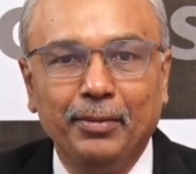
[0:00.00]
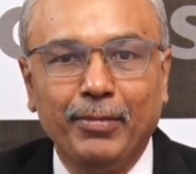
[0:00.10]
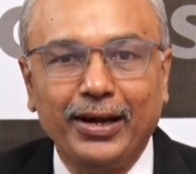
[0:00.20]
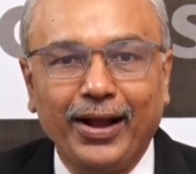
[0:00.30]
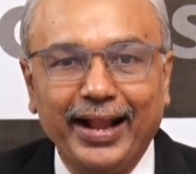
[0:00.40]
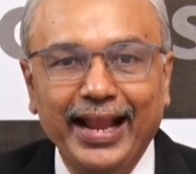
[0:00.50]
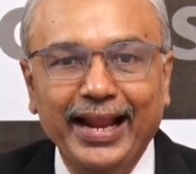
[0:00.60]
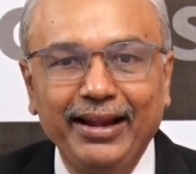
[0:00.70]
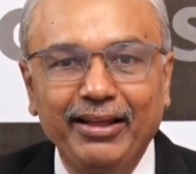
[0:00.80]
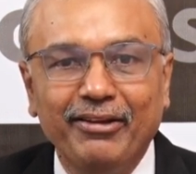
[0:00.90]
But
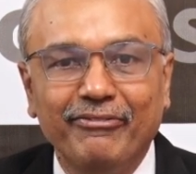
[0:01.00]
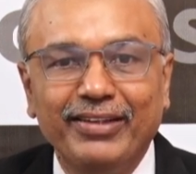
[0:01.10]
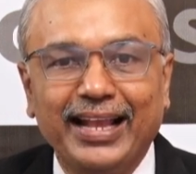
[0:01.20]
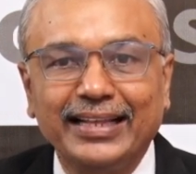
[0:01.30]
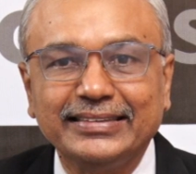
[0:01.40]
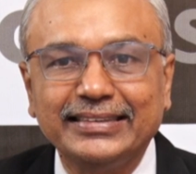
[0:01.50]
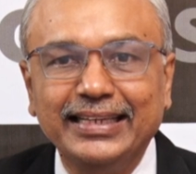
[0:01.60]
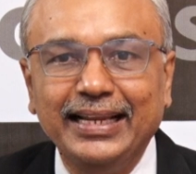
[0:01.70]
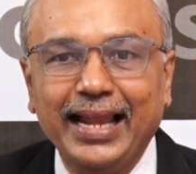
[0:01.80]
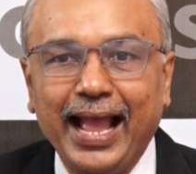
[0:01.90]
again, we can
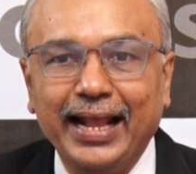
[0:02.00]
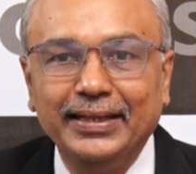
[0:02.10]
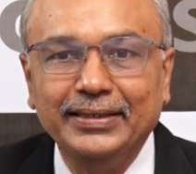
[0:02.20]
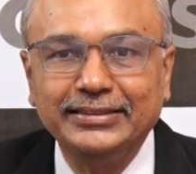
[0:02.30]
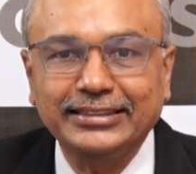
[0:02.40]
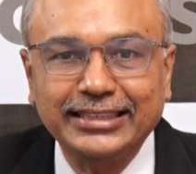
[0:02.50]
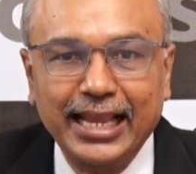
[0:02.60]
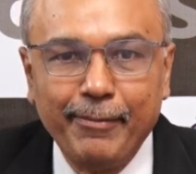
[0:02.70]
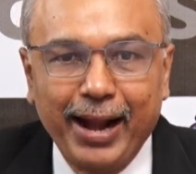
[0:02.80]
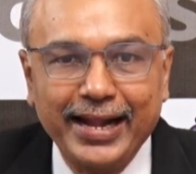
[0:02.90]
see like
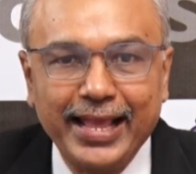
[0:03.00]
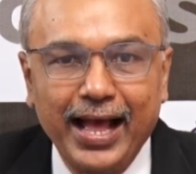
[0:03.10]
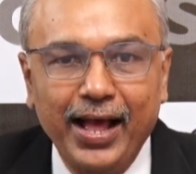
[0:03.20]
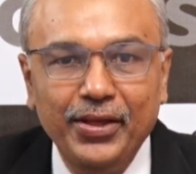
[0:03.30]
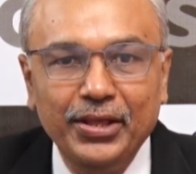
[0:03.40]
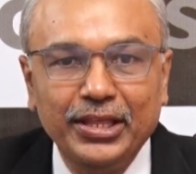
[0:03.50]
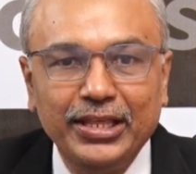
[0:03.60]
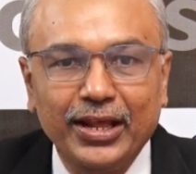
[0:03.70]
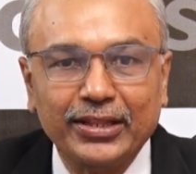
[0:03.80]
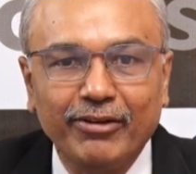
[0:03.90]
same idea.
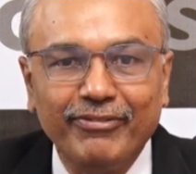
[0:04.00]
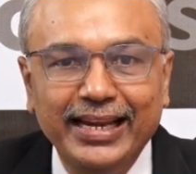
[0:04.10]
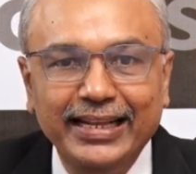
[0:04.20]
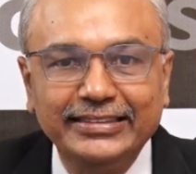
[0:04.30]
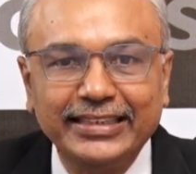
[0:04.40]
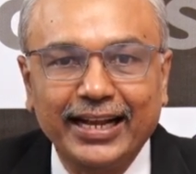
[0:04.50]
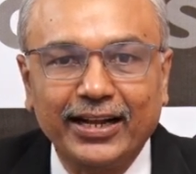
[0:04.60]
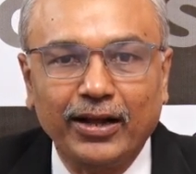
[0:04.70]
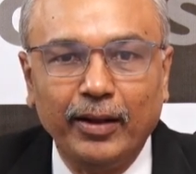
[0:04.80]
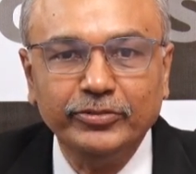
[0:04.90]
Here the winning
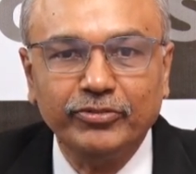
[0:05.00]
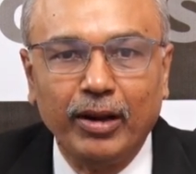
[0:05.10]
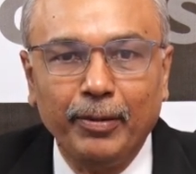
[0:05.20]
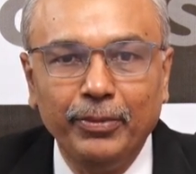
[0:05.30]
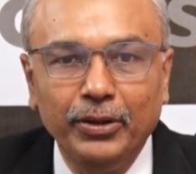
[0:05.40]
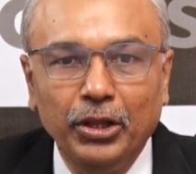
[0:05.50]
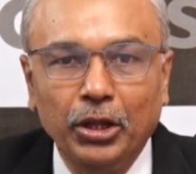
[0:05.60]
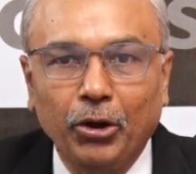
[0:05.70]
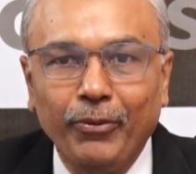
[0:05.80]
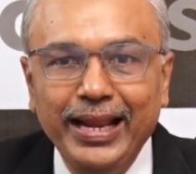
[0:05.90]
check comes
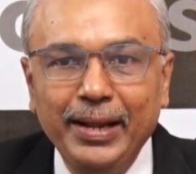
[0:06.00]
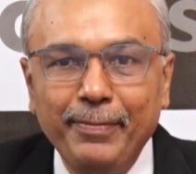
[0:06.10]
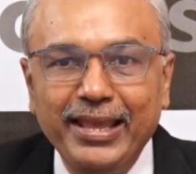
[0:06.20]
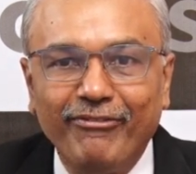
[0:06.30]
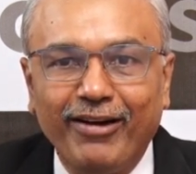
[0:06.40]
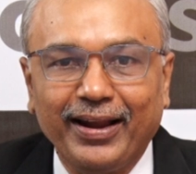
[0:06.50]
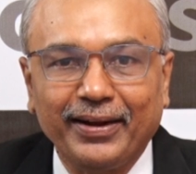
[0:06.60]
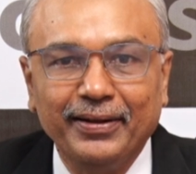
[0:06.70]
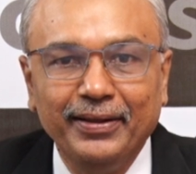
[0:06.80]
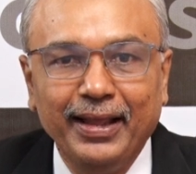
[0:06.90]
from queen
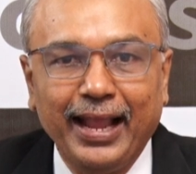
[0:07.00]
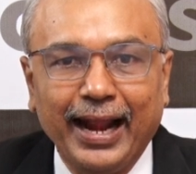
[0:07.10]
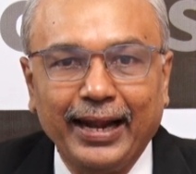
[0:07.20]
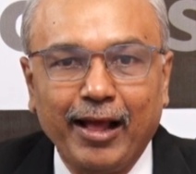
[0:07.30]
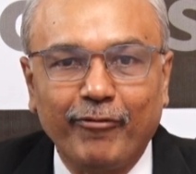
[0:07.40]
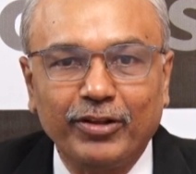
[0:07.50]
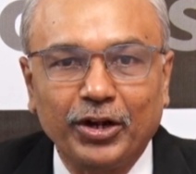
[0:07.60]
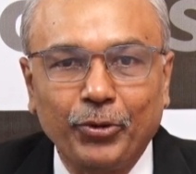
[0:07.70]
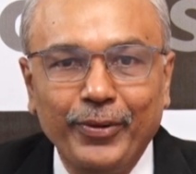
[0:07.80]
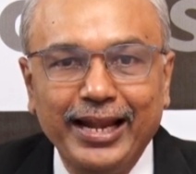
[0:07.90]
b1, and after
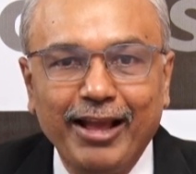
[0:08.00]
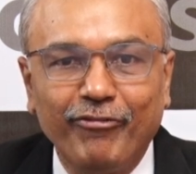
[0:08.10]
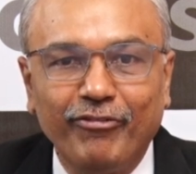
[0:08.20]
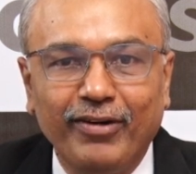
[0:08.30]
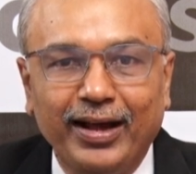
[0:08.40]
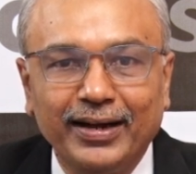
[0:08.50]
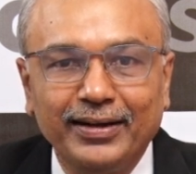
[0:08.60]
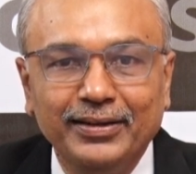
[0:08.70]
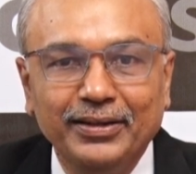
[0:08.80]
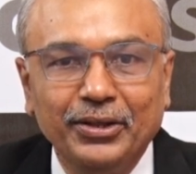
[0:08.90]
queen
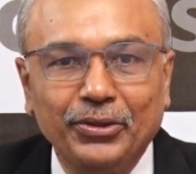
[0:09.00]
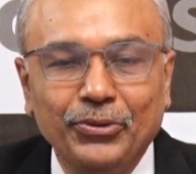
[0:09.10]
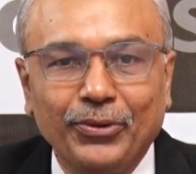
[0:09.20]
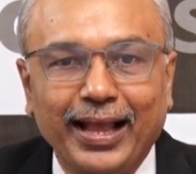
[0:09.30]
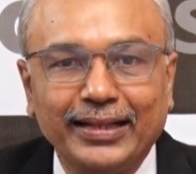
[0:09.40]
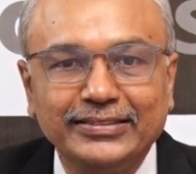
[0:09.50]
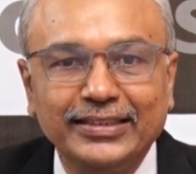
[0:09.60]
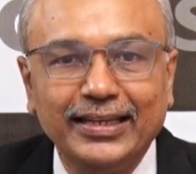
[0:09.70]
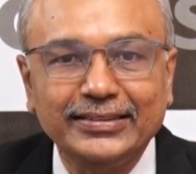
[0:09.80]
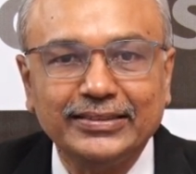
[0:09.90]
f1, you can
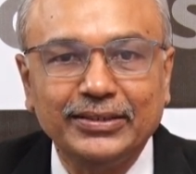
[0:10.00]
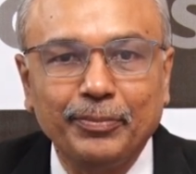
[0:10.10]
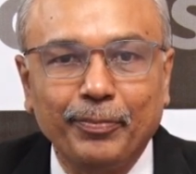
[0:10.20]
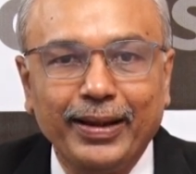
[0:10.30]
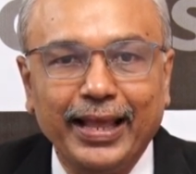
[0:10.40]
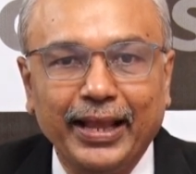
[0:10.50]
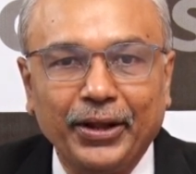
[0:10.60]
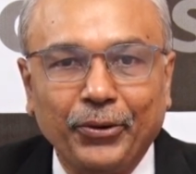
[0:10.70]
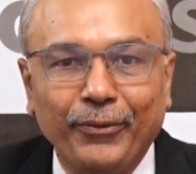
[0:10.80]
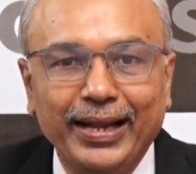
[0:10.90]
just
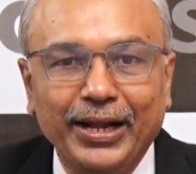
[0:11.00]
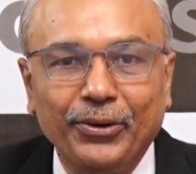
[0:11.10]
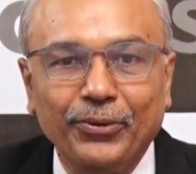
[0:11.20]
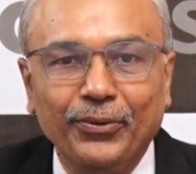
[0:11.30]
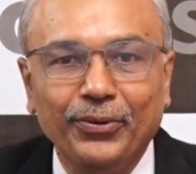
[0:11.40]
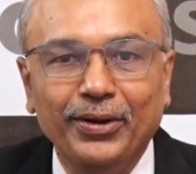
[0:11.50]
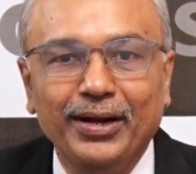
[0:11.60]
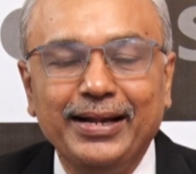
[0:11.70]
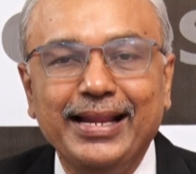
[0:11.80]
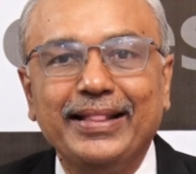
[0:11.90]
play queen into
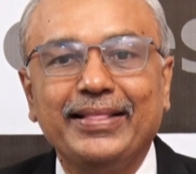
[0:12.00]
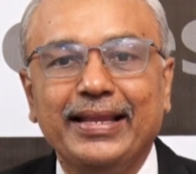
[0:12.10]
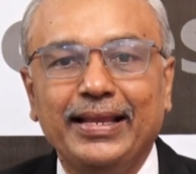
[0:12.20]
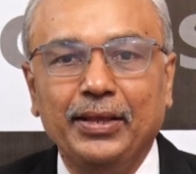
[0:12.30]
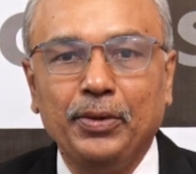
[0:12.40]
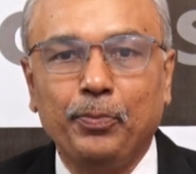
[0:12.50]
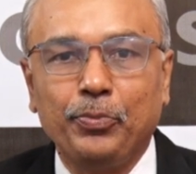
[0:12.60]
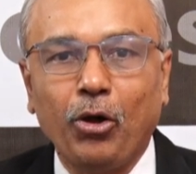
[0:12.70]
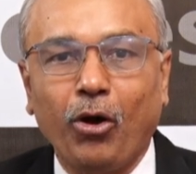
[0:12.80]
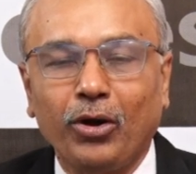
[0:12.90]
d3,
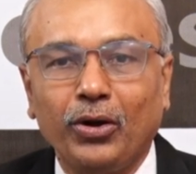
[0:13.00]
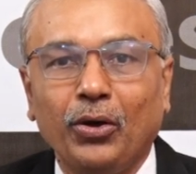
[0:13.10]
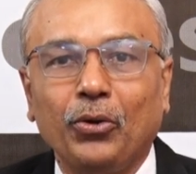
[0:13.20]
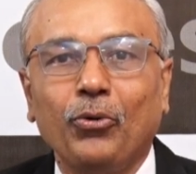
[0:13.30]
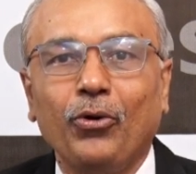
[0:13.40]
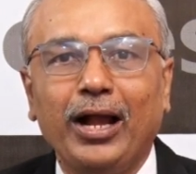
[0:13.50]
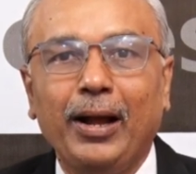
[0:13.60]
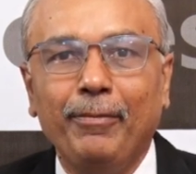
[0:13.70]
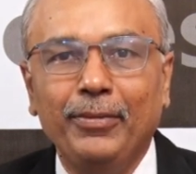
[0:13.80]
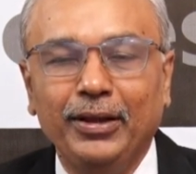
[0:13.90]
pure rook
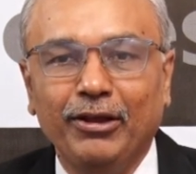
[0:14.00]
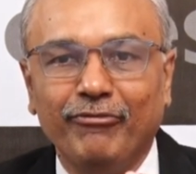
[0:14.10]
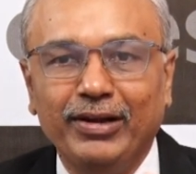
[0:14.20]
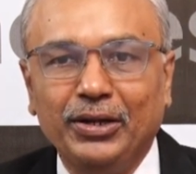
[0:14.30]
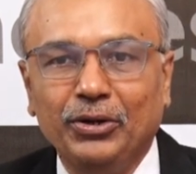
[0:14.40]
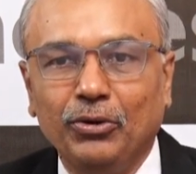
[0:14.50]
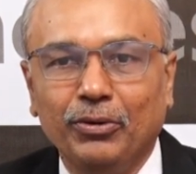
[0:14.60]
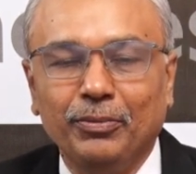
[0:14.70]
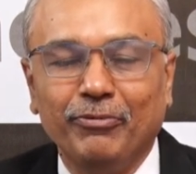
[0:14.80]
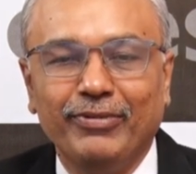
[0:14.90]
up with
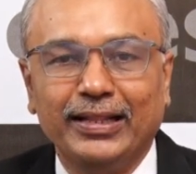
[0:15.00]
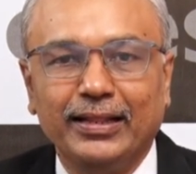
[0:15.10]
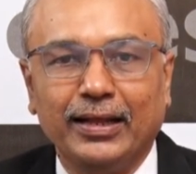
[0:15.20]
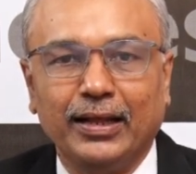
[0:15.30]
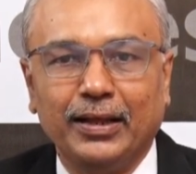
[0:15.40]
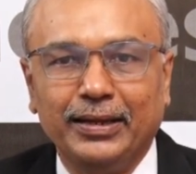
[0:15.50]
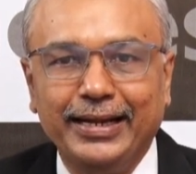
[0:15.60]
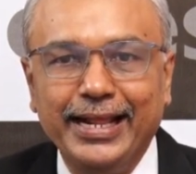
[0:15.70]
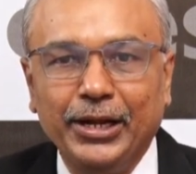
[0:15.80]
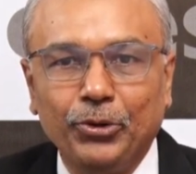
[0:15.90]

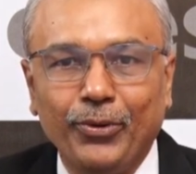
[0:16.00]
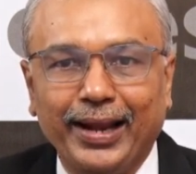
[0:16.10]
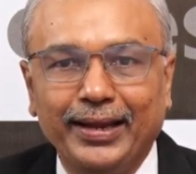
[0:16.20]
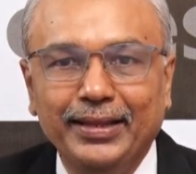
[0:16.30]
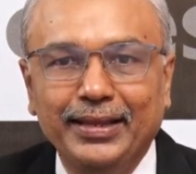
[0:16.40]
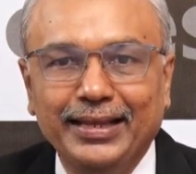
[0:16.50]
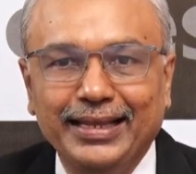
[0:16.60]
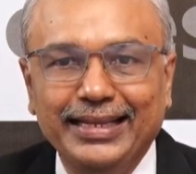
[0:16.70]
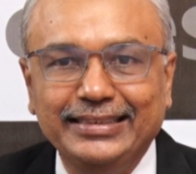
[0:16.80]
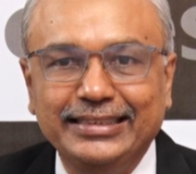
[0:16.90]
leading to an
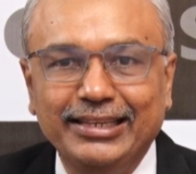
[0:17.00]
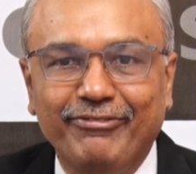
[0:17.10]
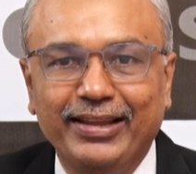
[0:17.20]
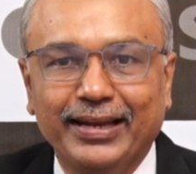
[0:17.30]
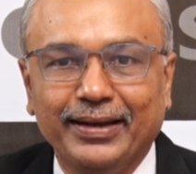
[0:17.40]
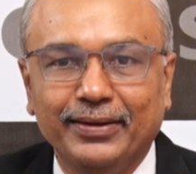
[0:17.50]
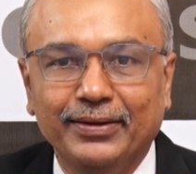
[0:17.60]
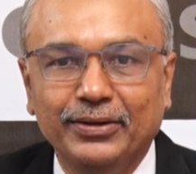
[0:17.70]
easy win.